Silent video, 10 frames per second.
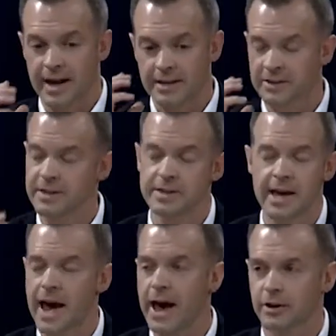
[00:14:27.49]
I see the
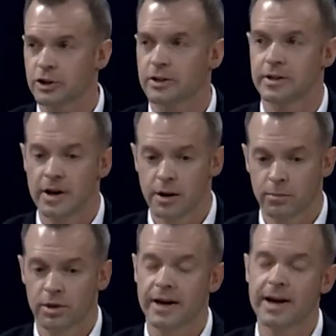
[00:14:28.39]
action
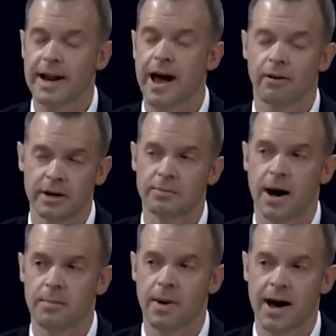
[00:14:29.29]
playing out in
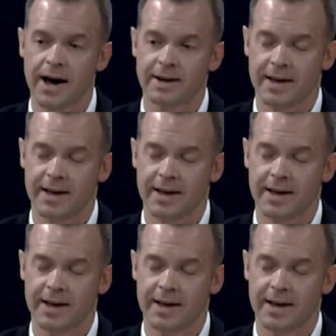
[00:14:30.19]
my mind,